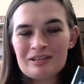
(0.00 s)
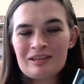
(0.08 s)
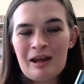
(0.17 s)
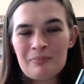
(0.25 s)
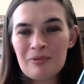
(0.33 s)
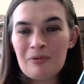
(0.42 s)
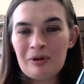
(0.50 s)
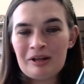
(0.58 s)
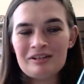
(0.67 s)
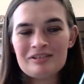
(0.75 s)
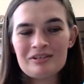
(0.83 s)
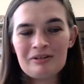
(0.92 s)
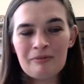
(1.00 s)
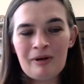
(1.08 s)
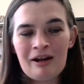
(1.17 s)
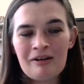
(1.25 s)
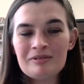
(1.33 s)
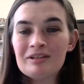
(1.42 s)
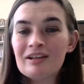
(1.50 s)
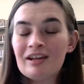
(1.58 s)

at that point around,